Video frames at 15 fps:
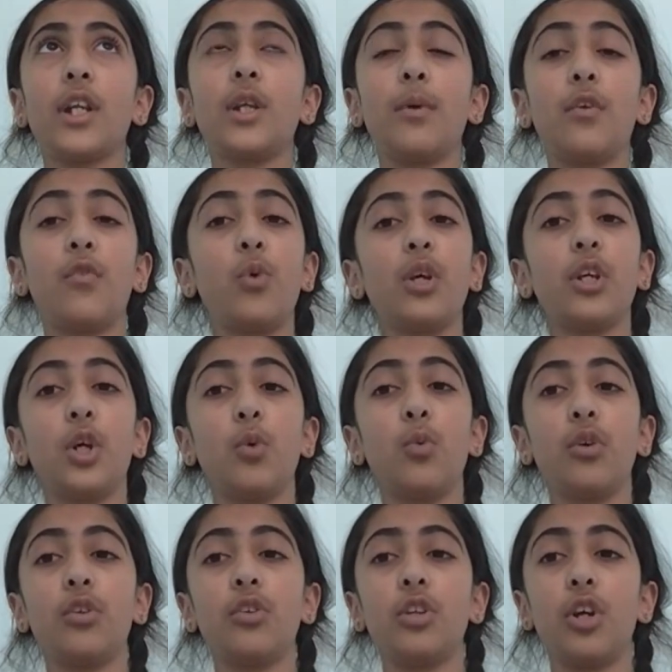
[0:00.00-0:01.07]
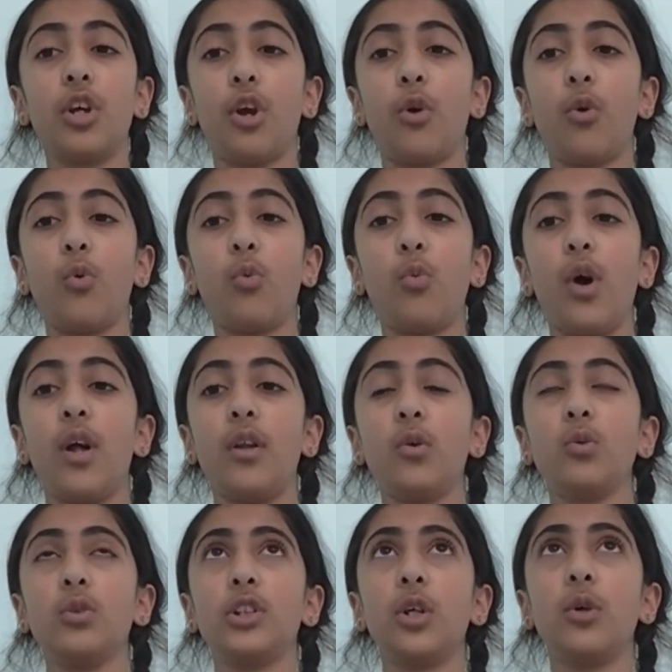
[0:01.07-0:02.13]
a bit of what you want to while
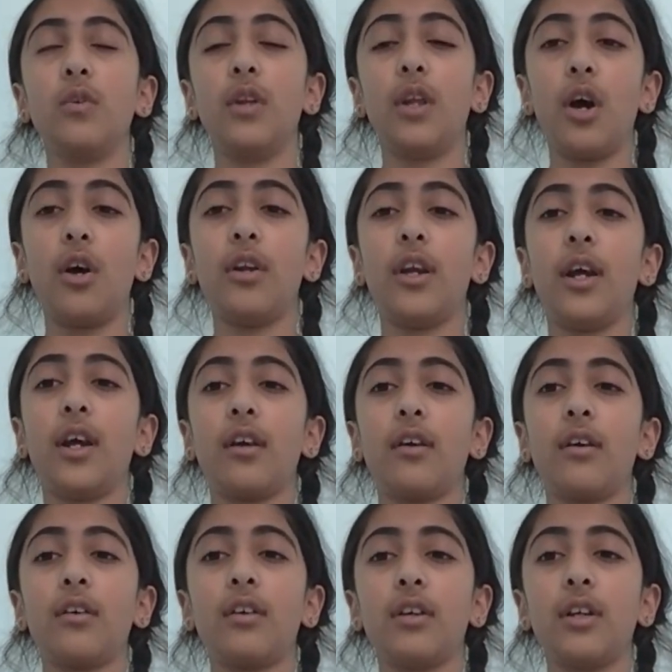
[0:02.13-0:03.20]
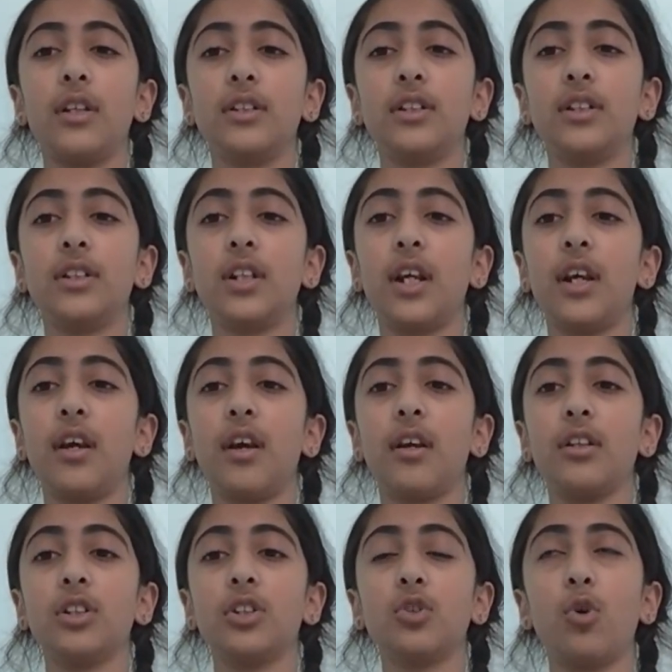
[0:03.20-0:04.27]
also learning and staying
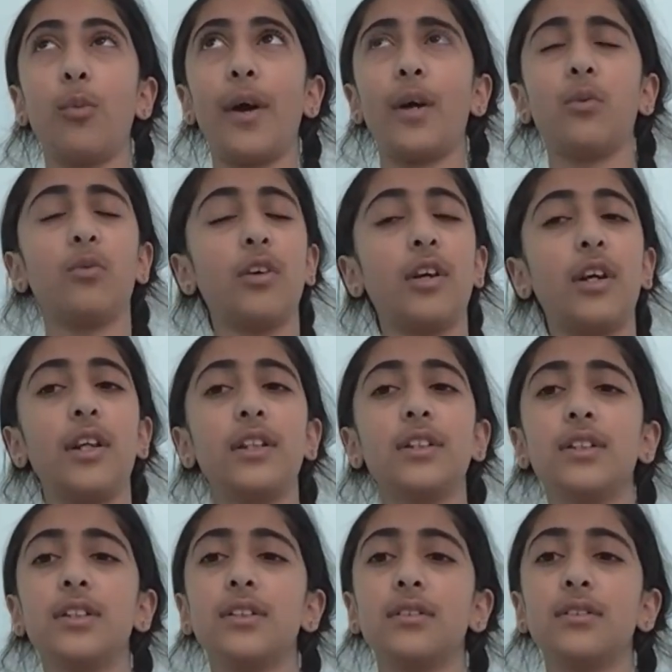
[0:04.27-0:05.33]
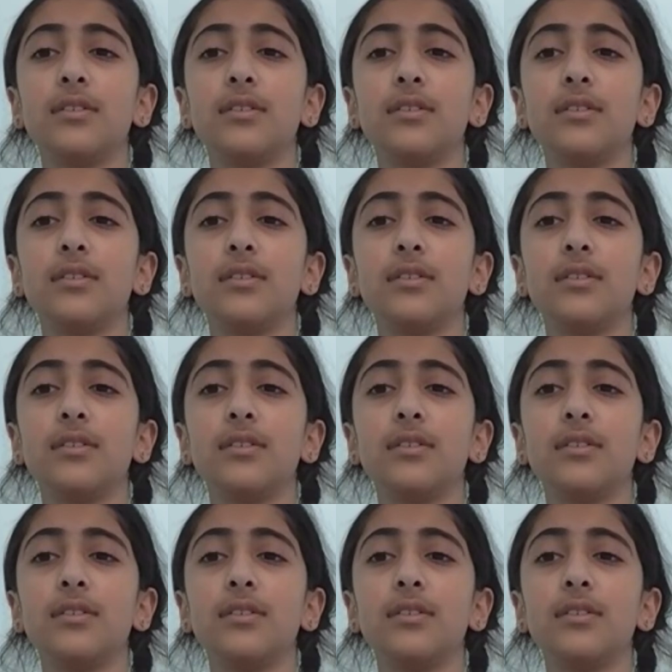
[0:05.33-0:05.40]
in the school boundaries.